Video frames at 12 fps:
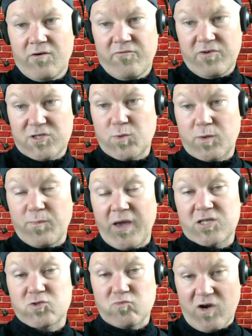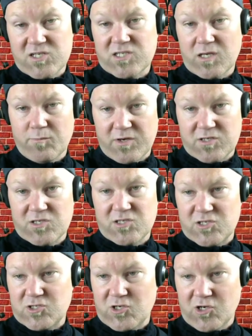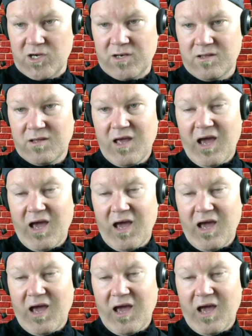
Vince McMahon's wrestling business is good.